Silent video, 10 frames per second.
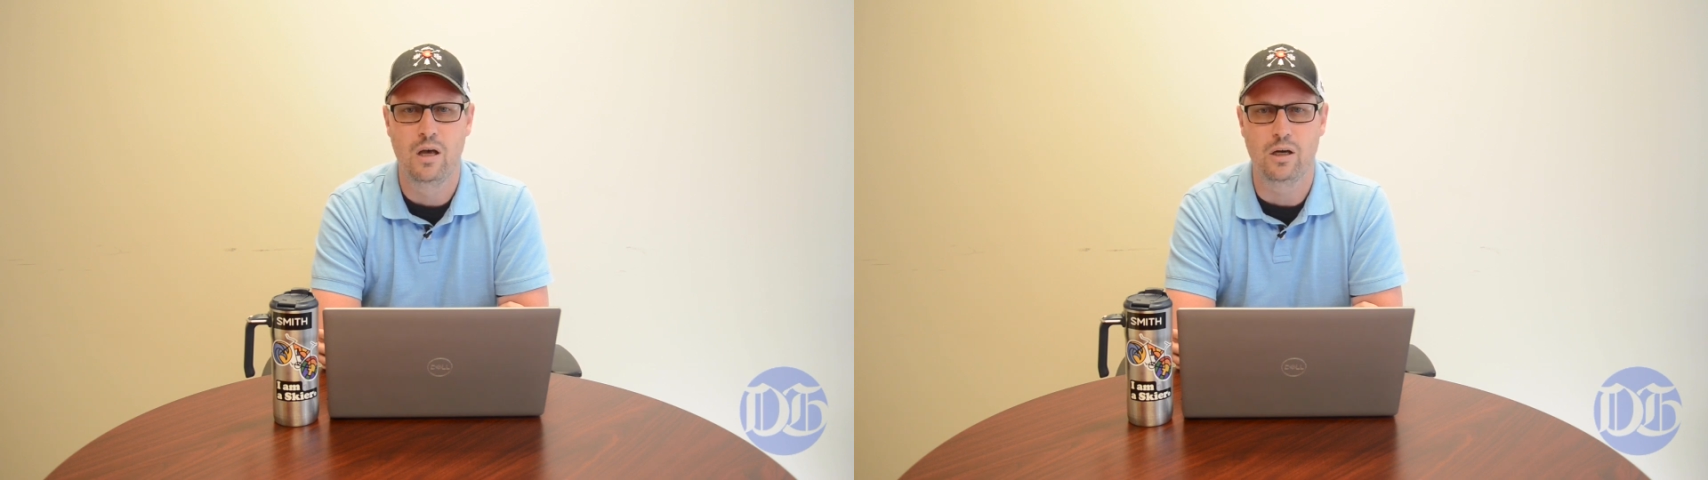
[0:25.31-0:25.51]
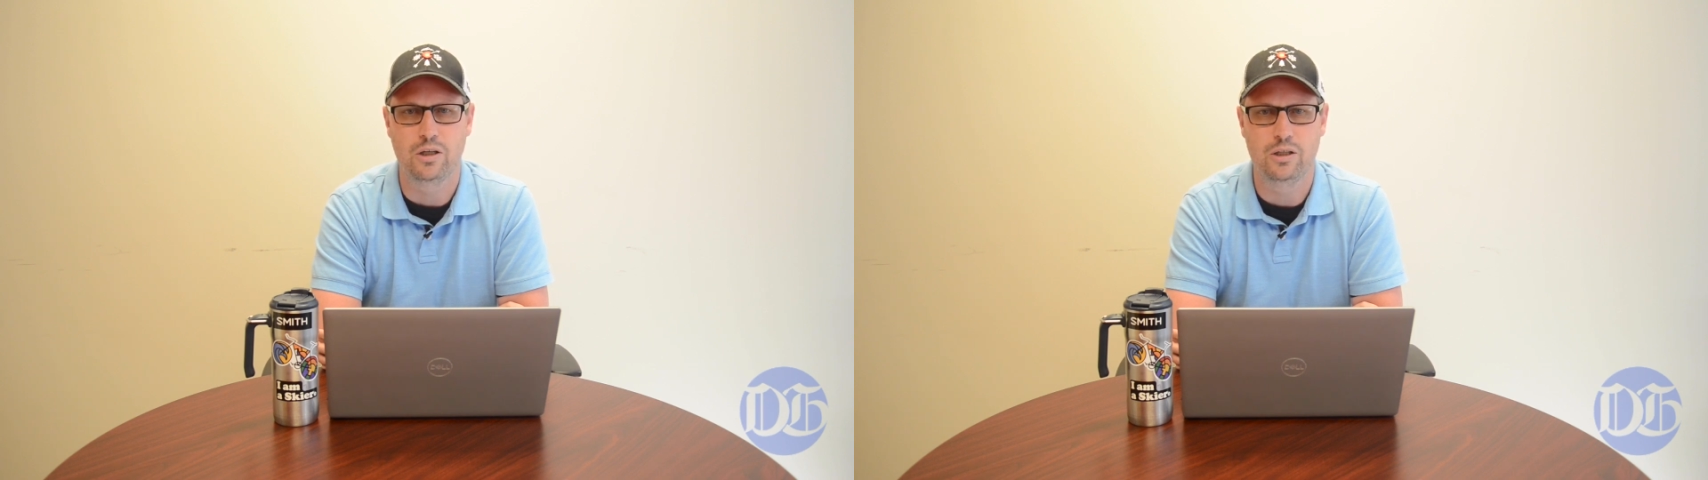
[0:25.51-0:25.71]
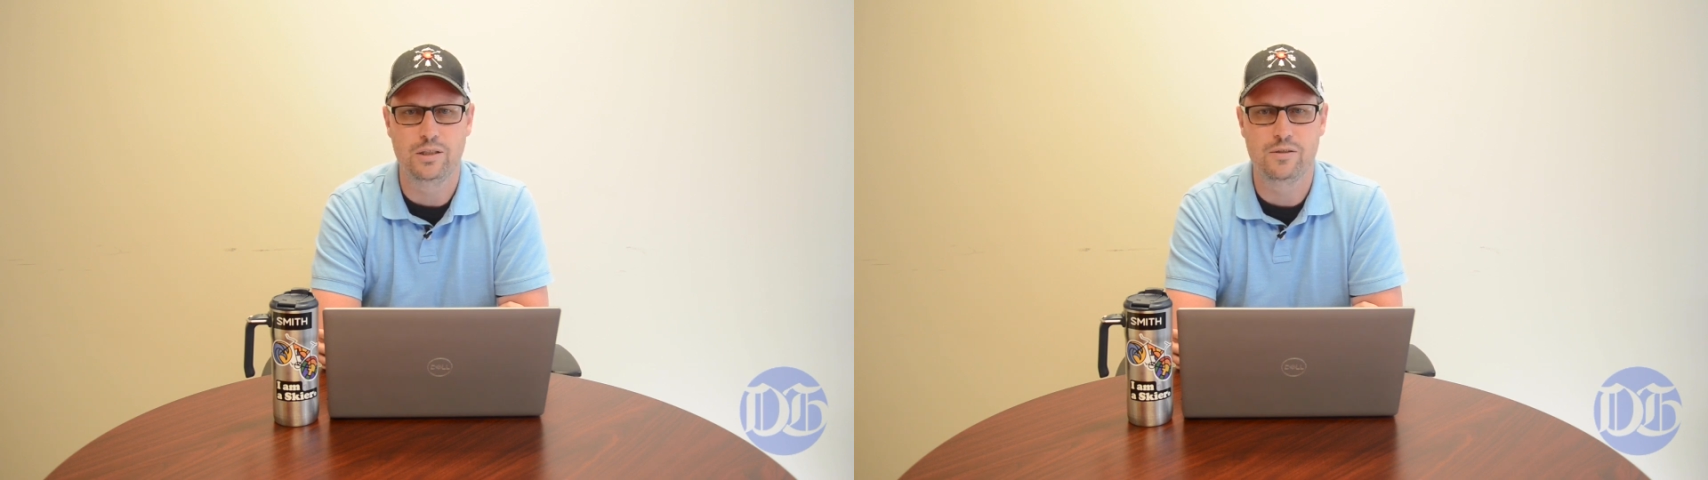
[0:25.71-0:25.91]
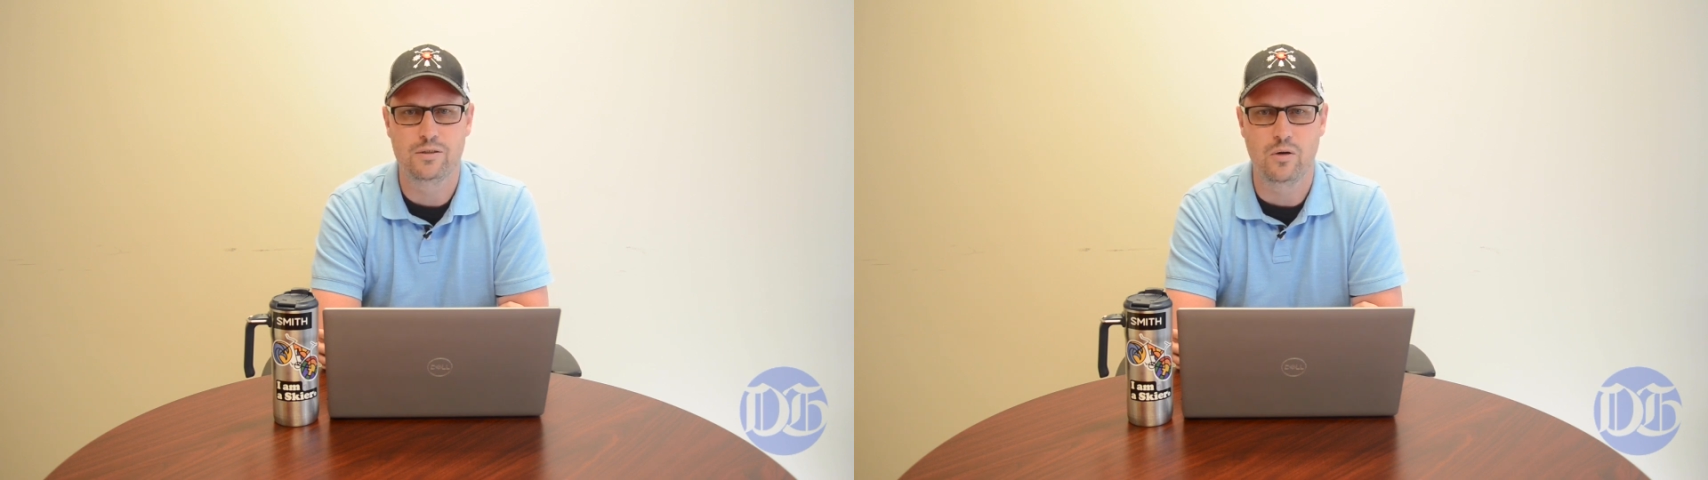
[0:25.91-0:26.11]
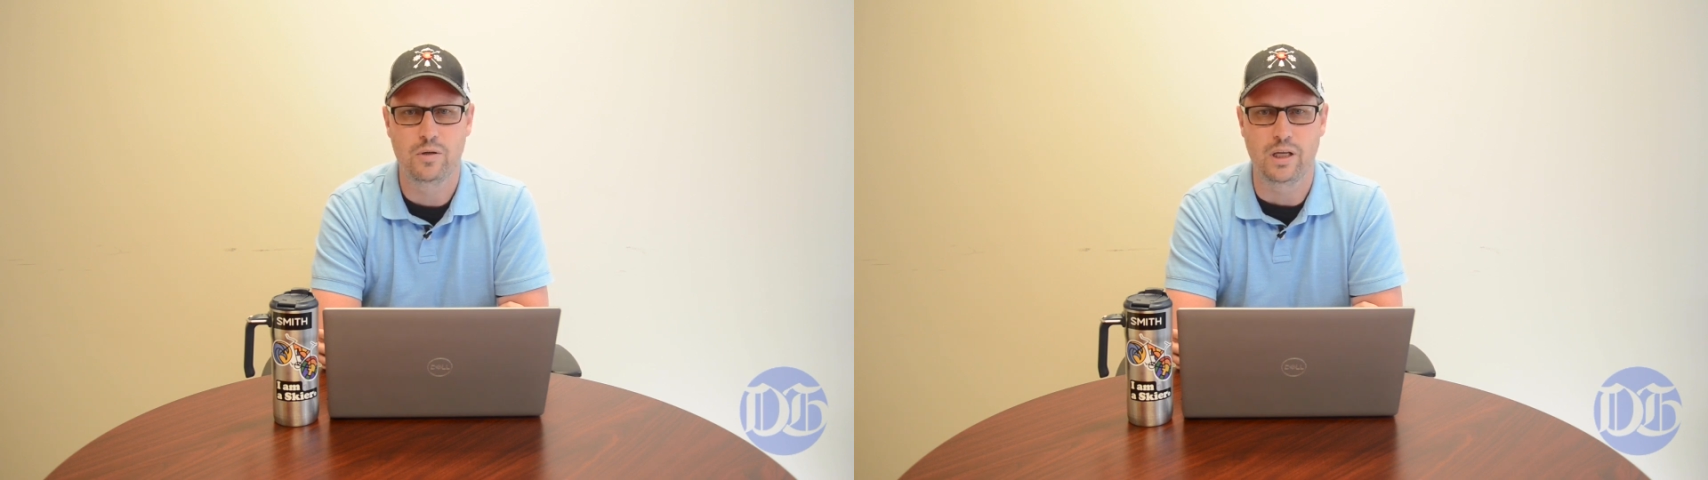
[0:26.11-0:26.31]
a good
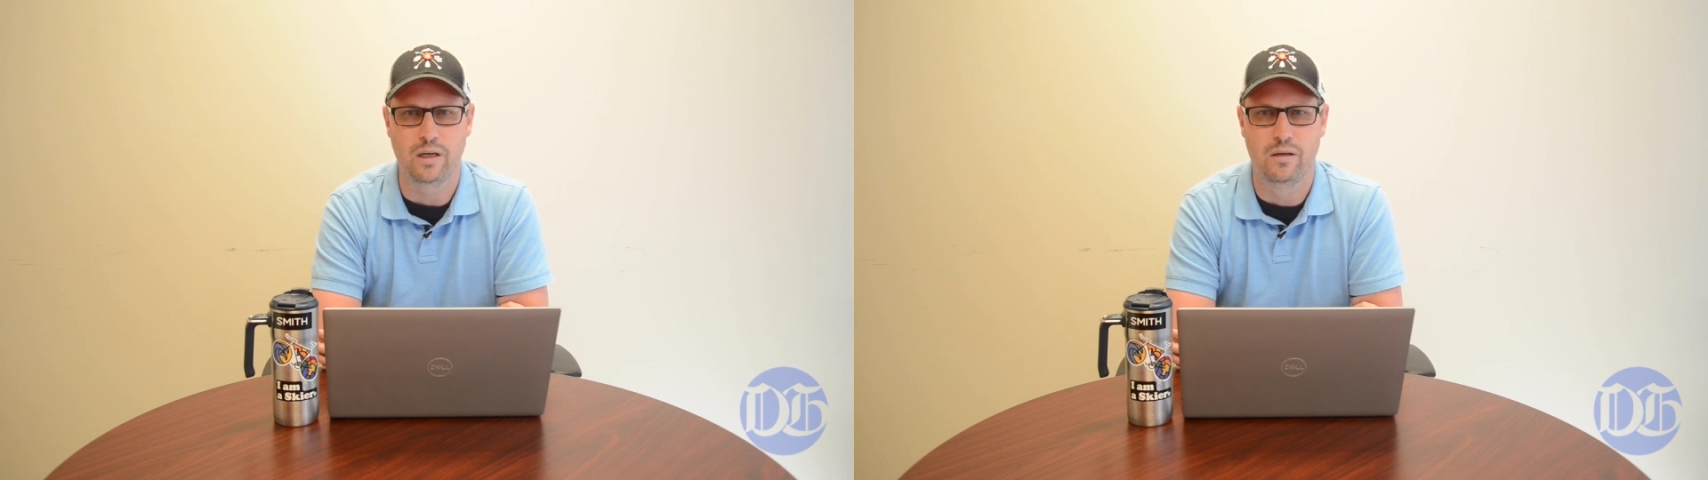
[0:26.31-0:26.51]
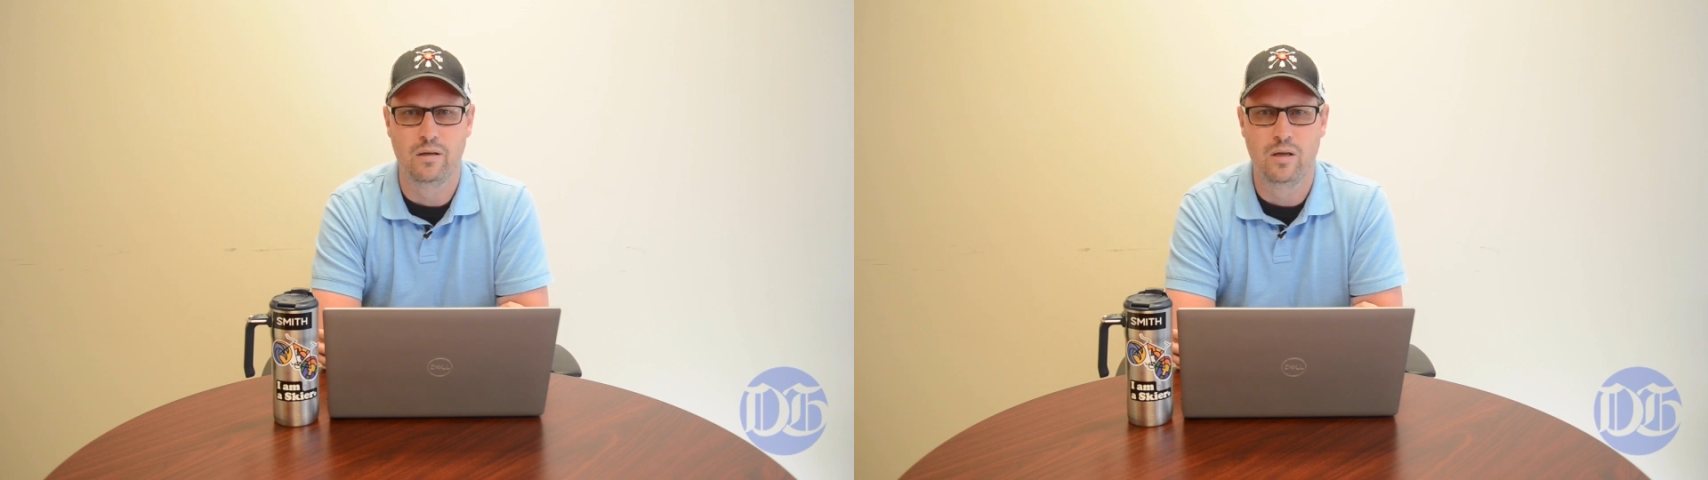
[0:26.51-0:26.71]
soaking.